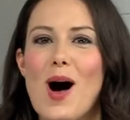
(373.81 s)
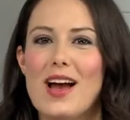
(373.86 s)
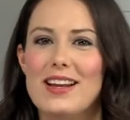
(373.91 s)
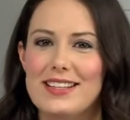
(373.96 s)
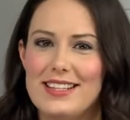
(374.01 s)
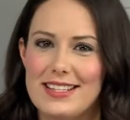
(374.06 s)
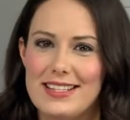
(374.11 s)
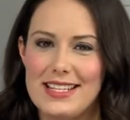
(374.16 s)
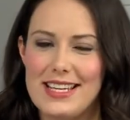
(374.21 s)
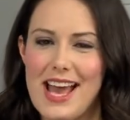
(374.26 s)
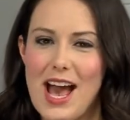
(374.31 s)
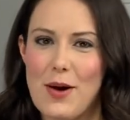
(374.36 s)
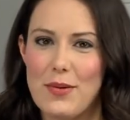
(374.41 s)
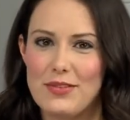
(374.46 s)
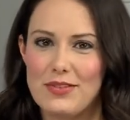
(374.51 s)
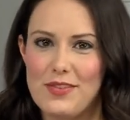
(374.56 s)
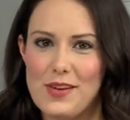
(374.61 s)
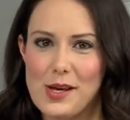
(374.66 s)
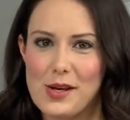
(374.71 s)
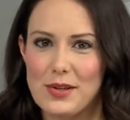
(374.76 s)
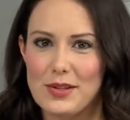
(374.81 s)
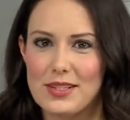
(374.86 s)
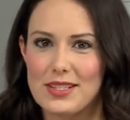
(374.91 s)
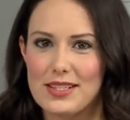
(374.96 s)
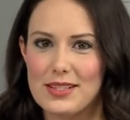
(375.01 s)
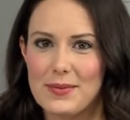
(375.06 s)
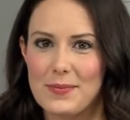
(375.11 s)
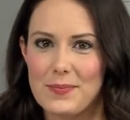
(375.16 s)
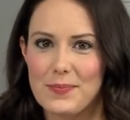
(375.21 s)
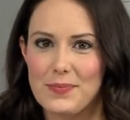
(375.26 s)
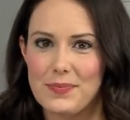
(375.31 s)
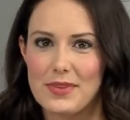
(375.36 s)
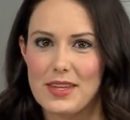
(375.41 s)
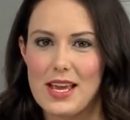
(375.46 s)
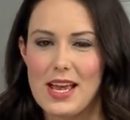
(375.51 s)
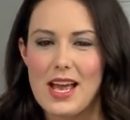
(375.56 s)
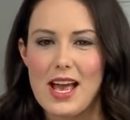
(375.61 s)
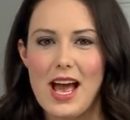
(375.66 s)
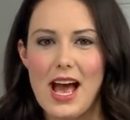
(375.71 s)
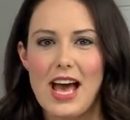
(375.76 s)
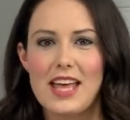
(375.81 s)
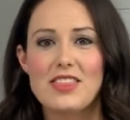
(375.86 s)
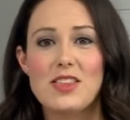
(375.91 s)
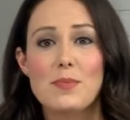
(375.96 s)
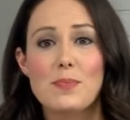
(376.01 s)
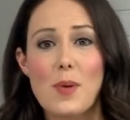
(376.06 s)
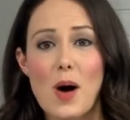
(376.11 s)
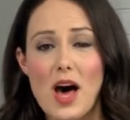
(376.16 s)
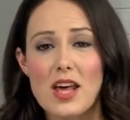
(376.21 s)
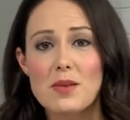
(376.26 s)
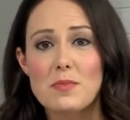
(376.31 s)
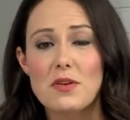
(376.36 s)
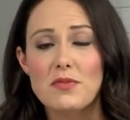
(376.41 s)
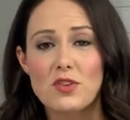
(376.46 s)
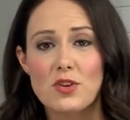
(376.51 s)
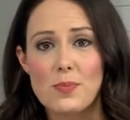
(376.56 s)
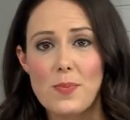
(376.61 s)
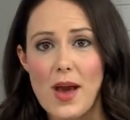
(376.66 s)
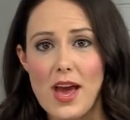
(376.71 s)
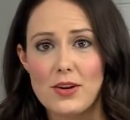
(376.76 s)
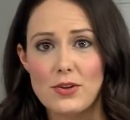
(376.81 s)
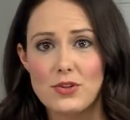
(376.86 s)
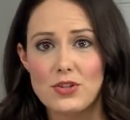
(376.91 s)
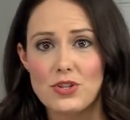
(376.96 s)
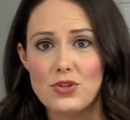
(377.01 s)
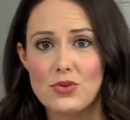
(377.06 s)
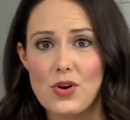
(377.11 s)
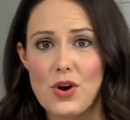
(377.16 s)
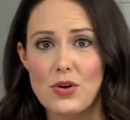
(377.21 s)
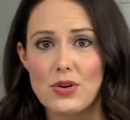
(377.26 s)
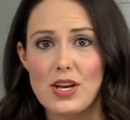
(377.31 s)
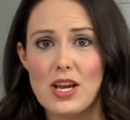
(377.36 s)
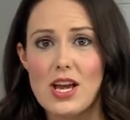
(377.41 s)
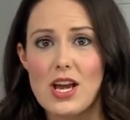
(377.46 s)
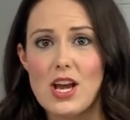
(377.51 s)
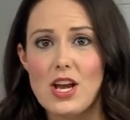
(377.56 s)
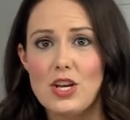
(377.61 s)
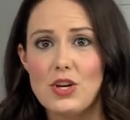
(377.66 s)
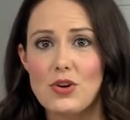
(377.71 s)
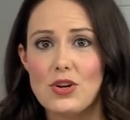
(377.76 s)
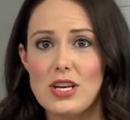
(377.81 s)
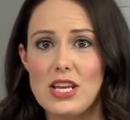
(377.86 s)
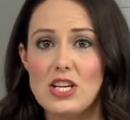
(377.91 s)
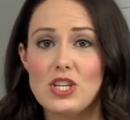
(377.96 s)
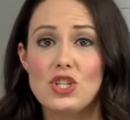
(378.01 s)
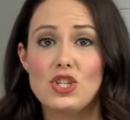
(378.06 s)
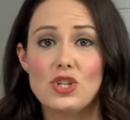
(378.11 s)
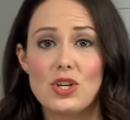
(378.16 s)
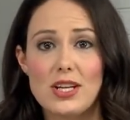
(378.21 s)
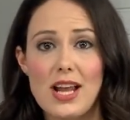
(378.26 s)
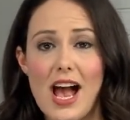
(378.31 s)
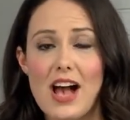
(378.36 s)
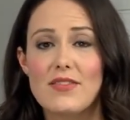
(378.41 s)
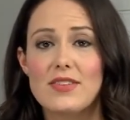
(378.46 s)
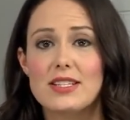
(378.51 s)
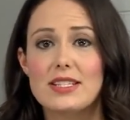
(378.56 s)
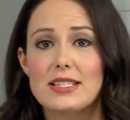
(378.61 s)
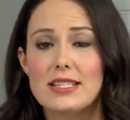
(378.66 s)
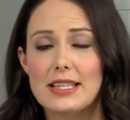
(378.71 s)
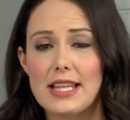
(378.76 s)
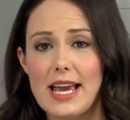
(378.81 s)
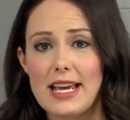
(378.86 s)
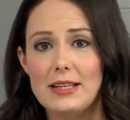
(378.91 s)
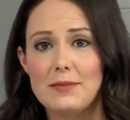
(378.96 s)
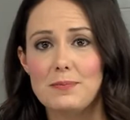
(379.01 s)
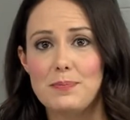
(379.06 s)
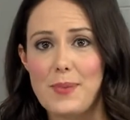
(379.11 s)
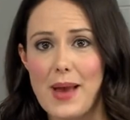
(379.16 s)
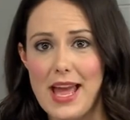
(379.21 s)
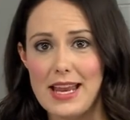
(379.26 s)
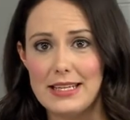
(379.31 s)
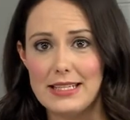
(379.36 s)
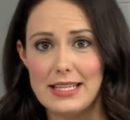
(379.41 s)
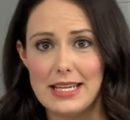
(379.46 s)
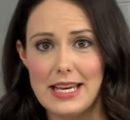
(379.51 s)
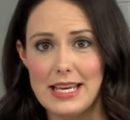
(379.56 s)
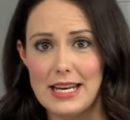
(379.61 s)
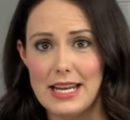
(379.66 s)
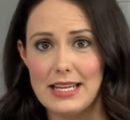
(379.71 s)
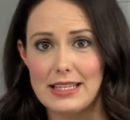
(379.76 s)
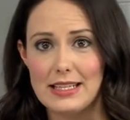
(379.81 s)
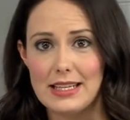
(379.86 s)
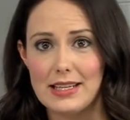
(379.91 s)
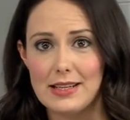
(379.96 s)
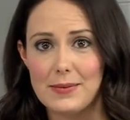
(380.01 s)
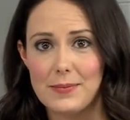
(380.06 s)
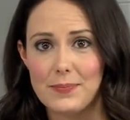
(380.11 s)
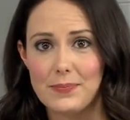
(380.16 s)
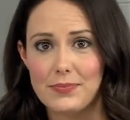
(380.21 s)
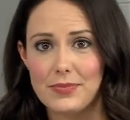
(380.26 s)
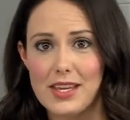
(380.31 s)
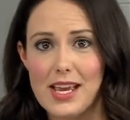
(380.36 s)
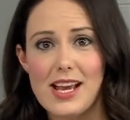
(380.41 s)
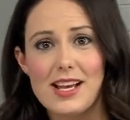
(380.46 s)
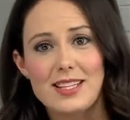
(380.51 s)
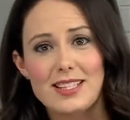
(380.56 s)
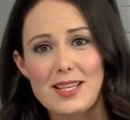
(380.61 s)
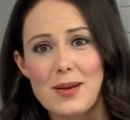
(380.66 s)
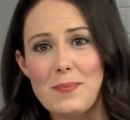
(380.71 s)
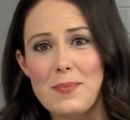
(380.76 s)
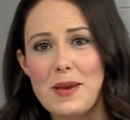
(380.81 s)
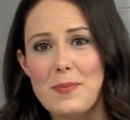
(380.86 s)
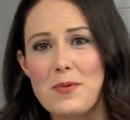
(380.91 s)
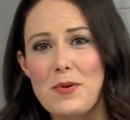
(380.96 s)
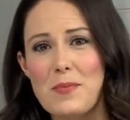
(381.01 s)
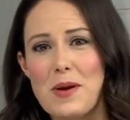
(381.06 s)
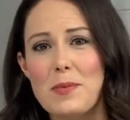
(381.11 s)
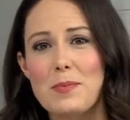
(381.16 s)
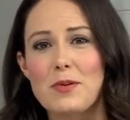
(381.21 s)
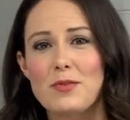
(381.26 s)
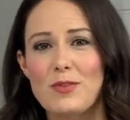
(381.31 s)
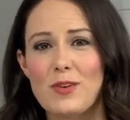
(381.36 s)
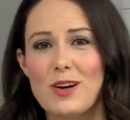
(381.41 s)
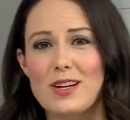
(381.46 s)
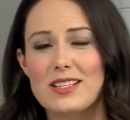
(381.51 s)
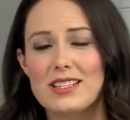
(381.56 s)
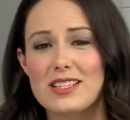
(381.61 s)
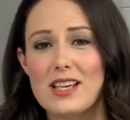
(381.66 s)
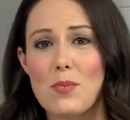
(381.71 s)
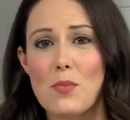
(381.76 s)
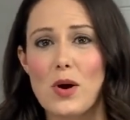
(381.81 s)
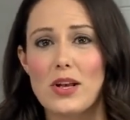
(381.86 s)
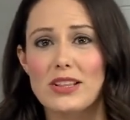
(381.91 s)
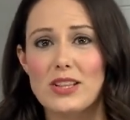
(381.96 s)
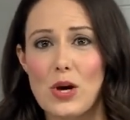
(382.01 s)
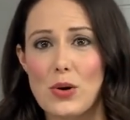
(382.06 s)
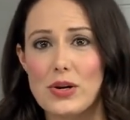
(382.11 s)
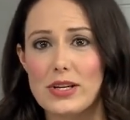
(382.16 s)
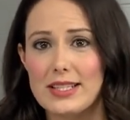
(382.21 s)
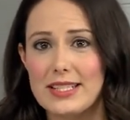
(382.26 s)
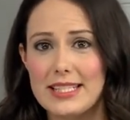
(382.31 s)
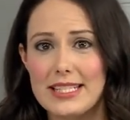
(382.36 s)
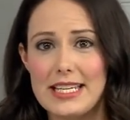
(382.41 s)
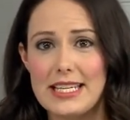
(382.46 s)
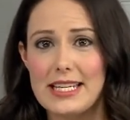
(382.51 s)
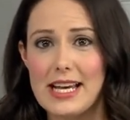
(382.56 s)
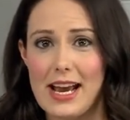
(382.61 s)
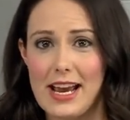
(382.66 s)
on to see how it feels. At the bottom of your pedal stroke, your knee should have a slight bend in it. Some people may prefer a somewhat lower seat